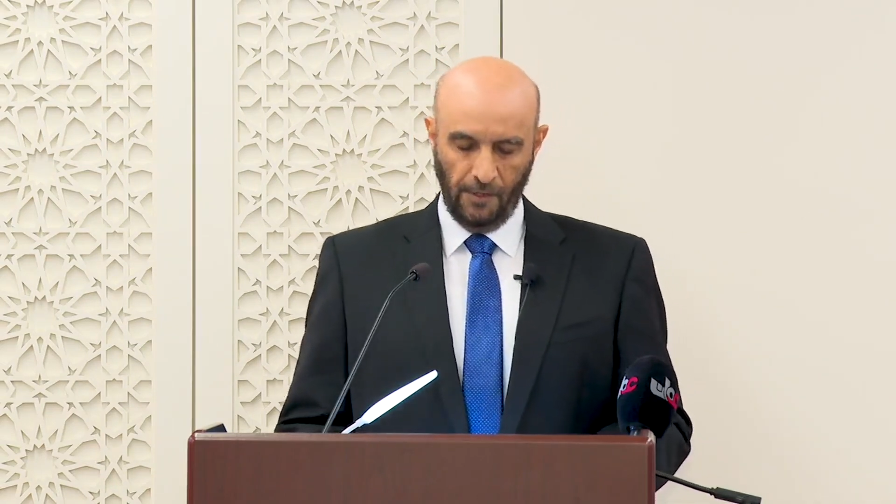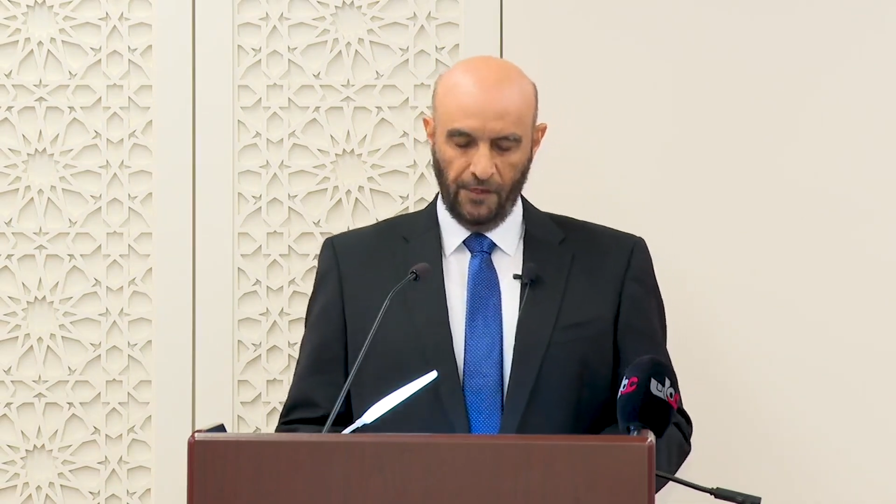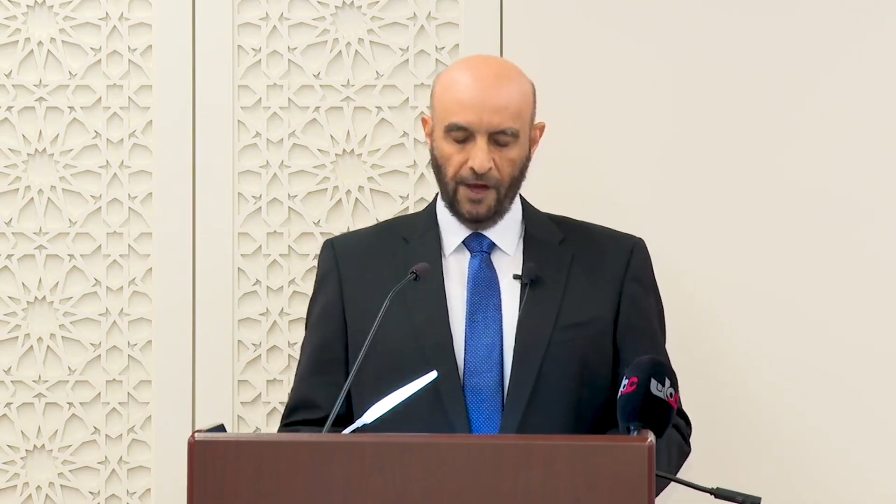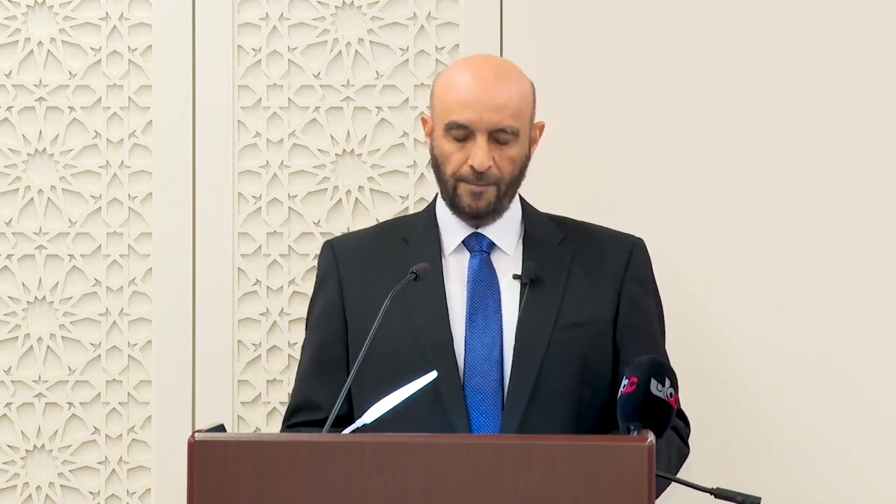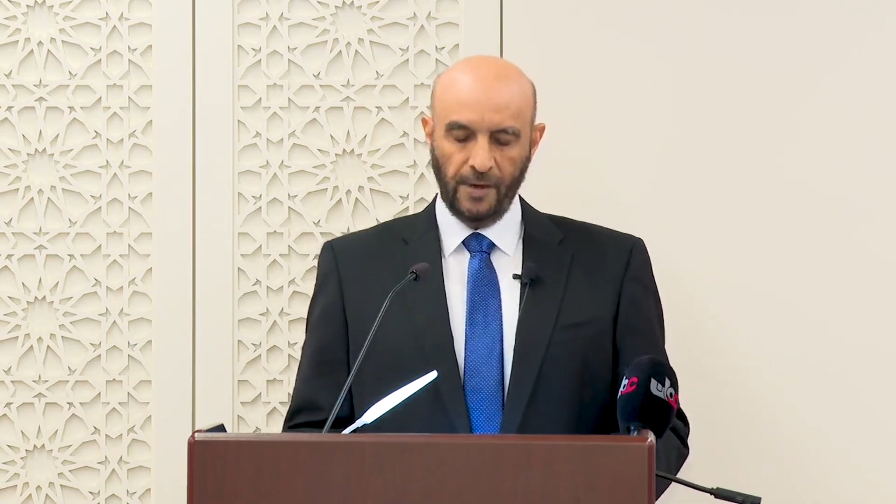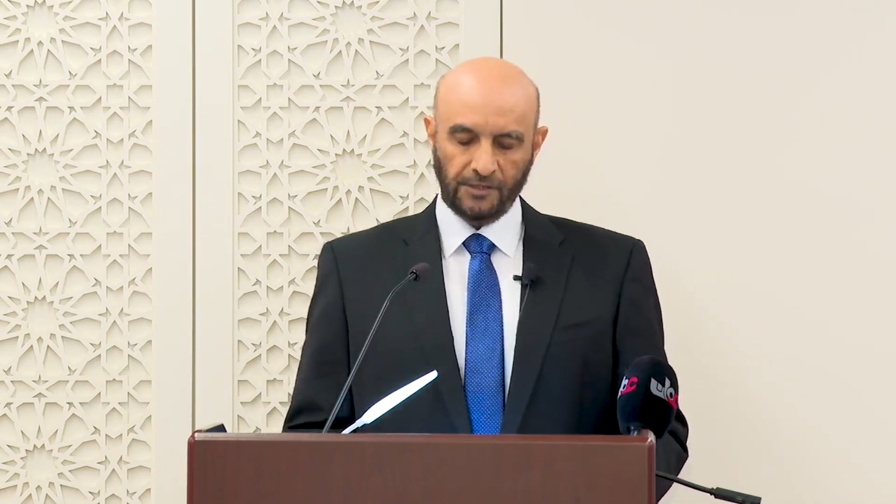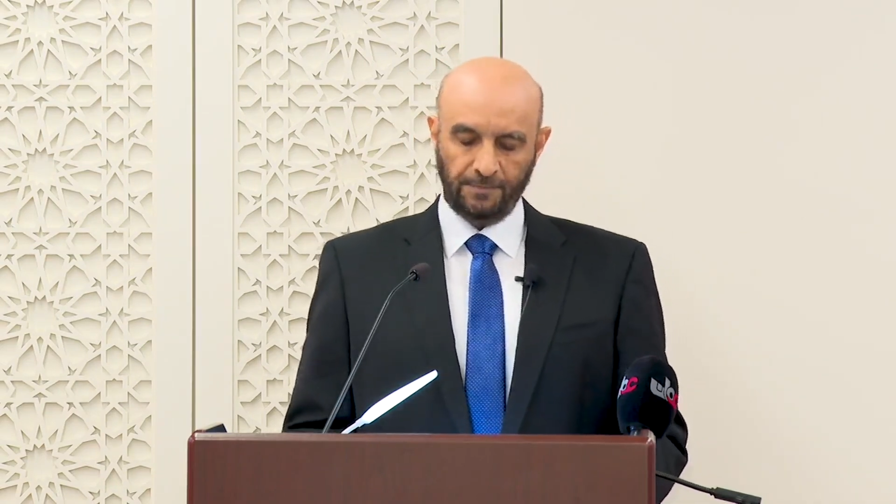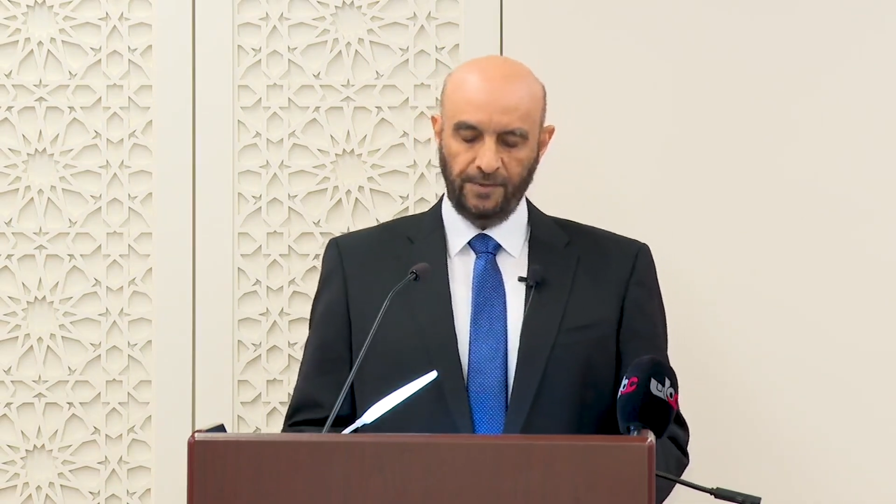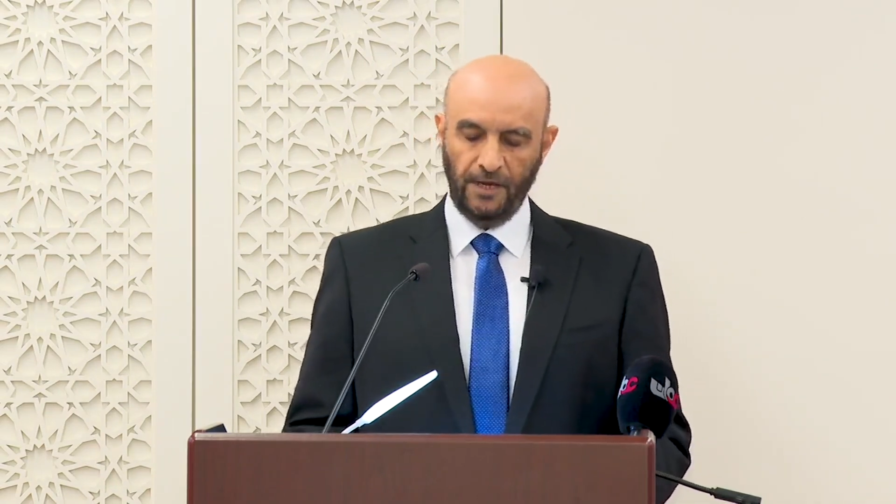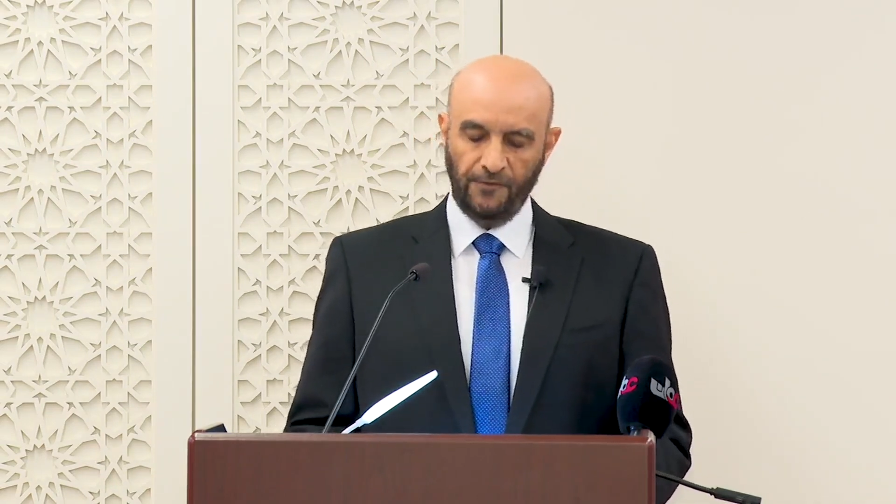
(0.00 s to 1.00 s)
there
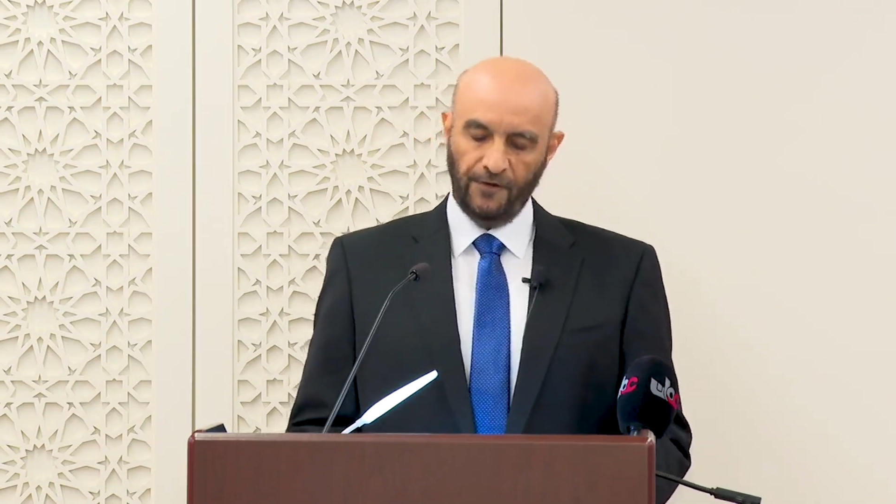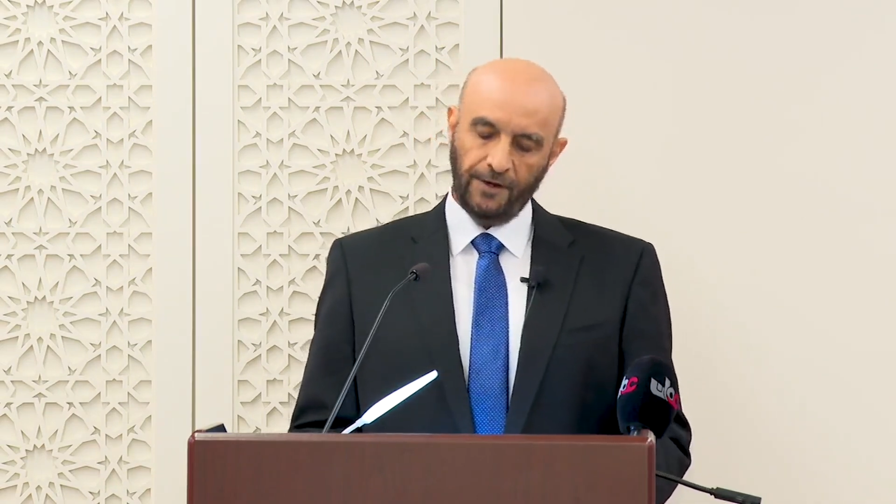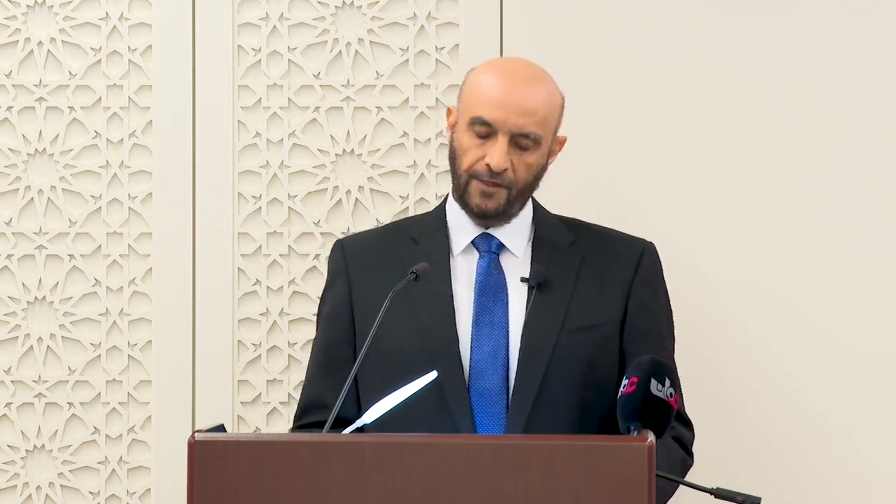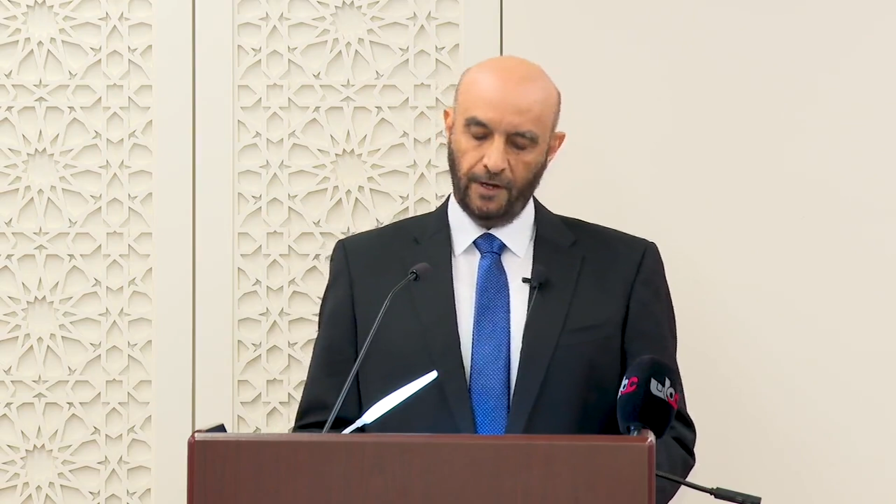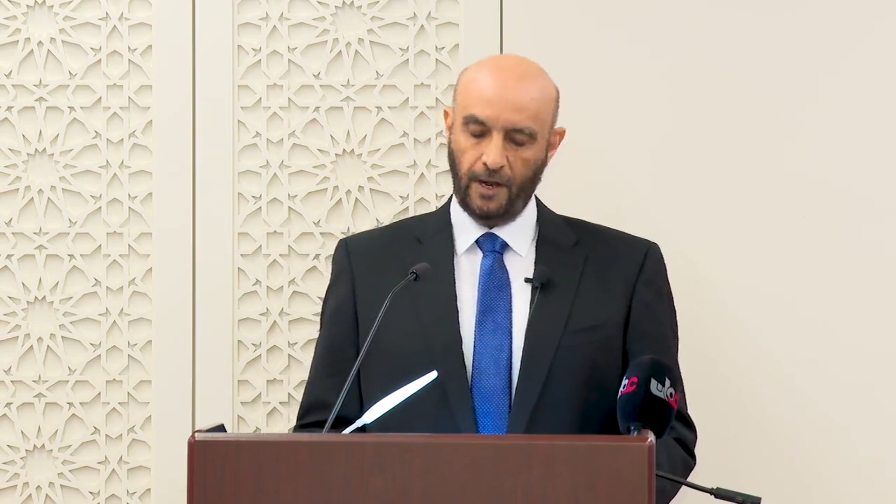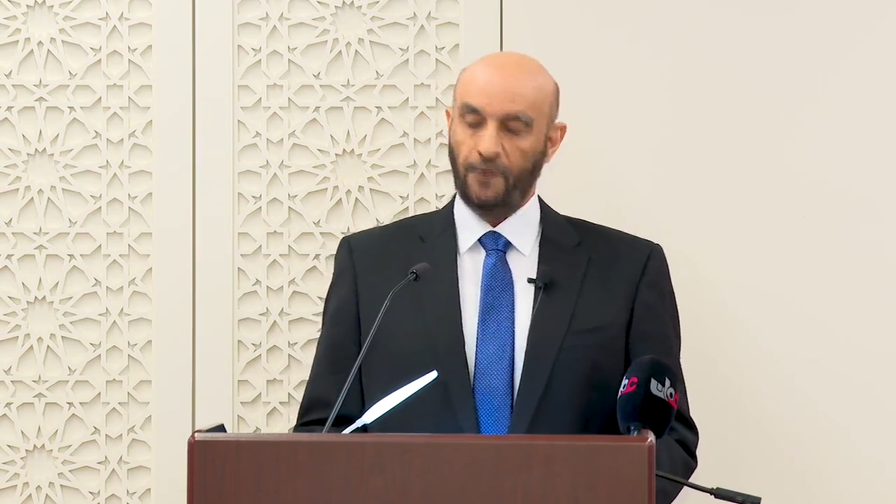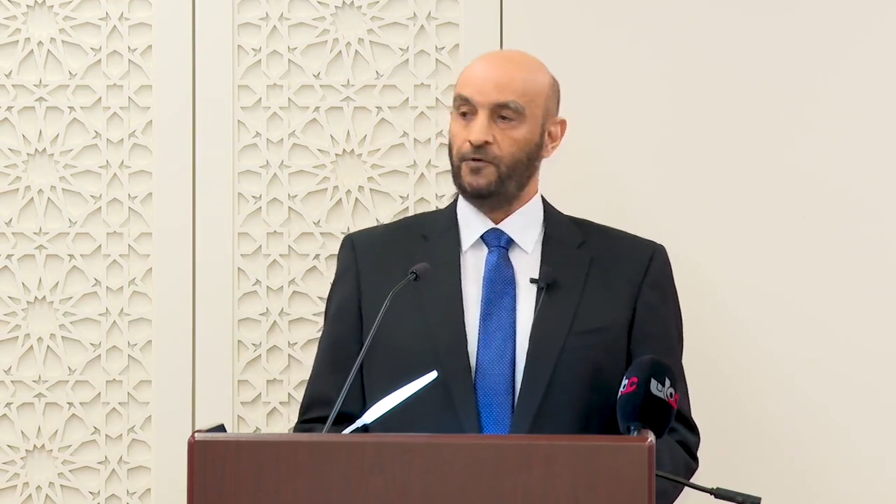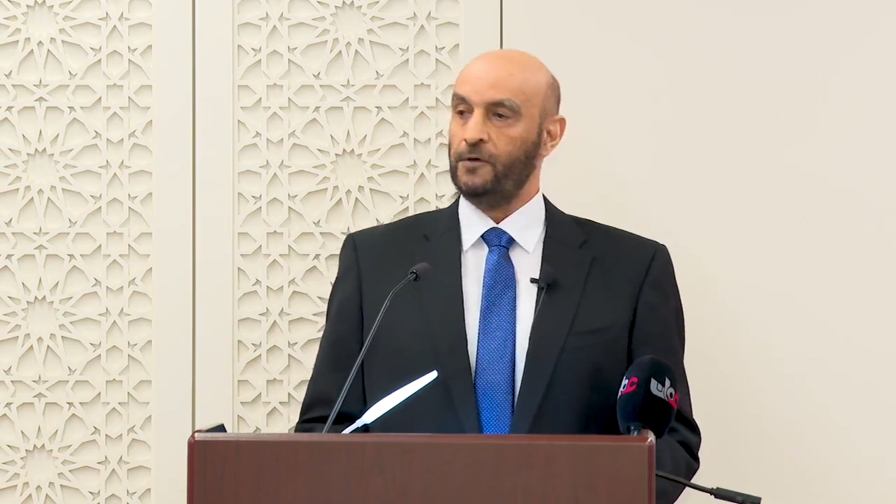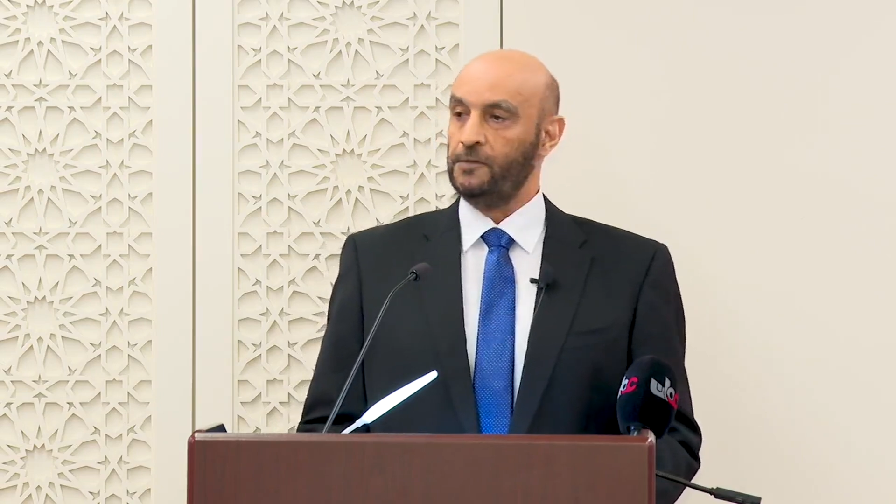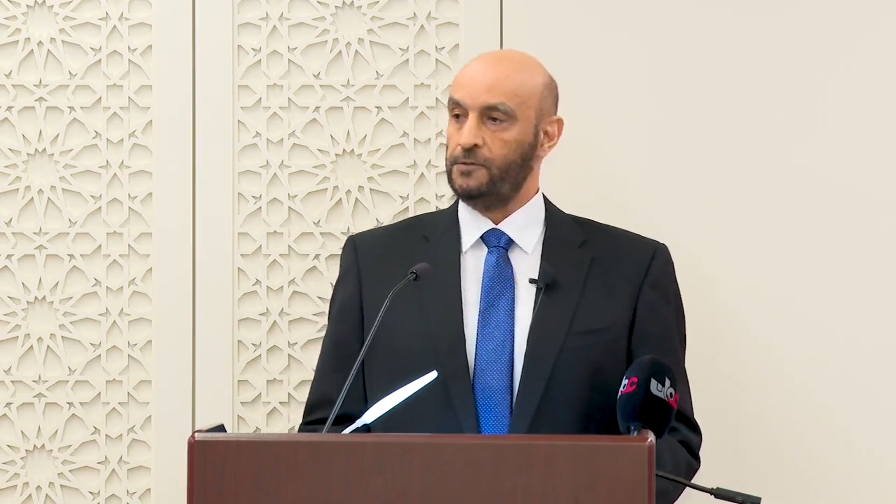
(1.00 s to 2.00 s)
must be further
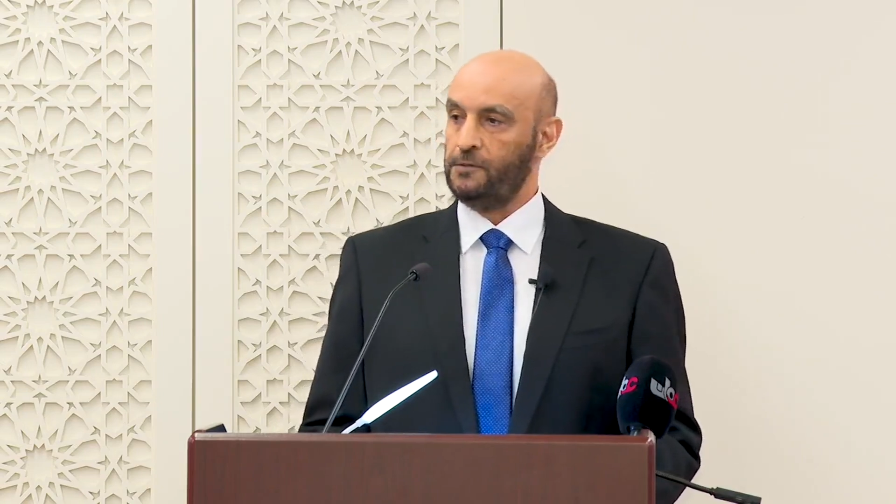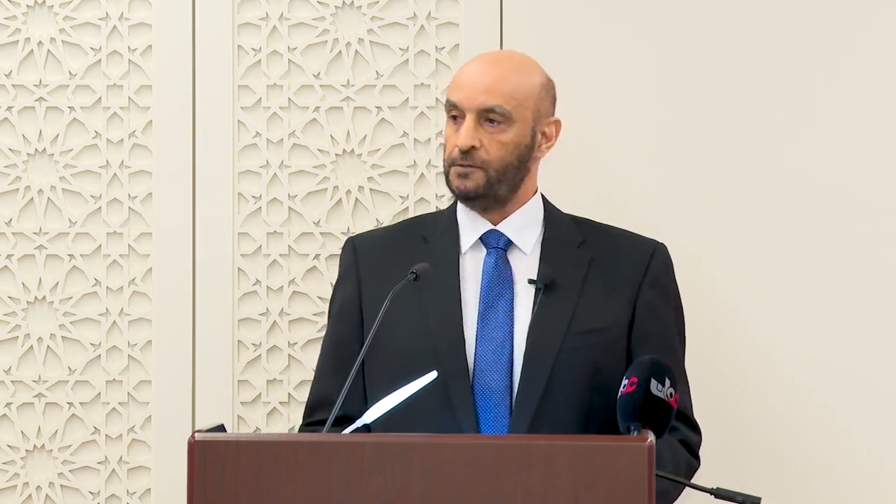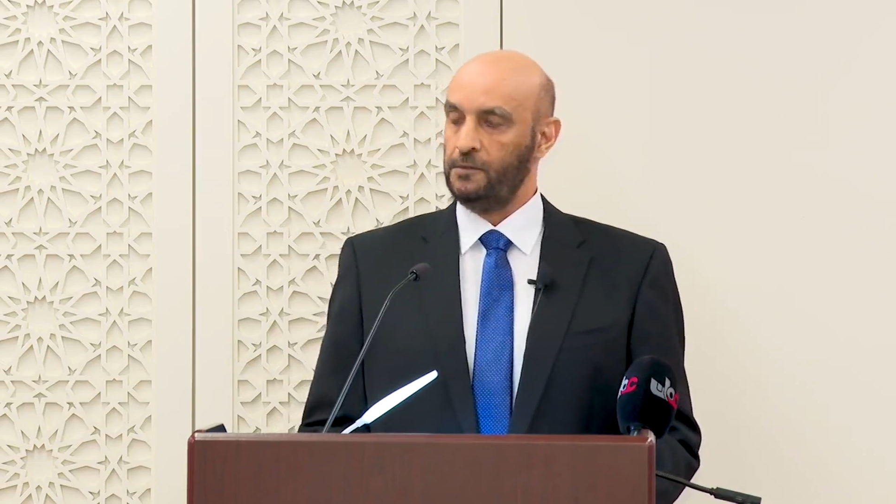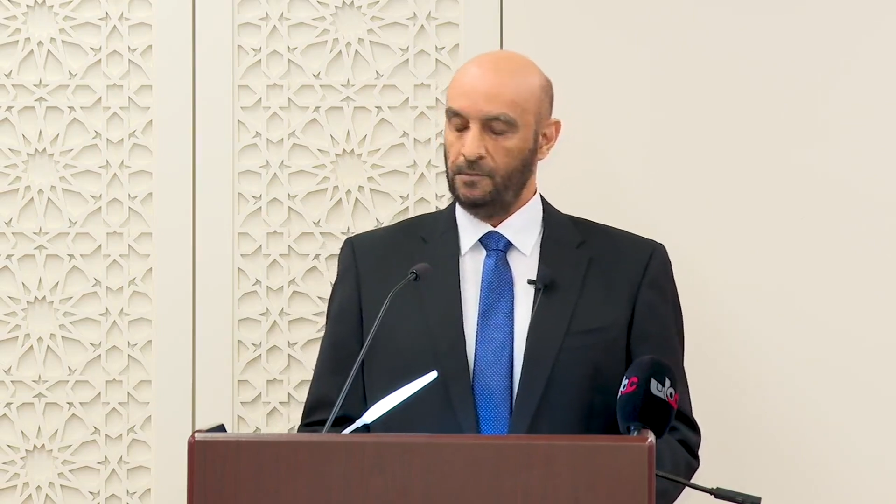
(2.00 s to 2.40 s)
efforts